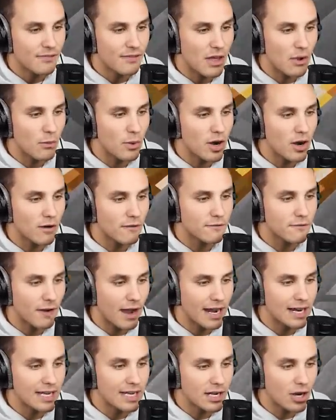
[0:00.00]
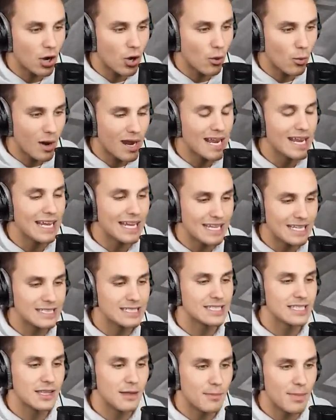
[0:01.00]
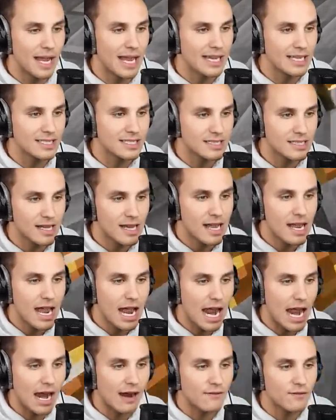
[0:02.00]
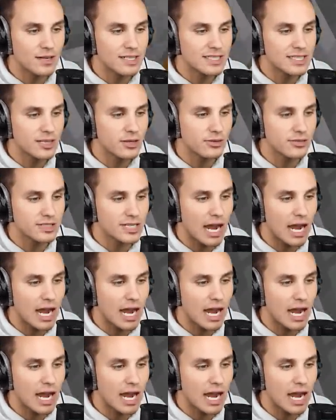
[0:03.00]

that we are finding our way into the base every single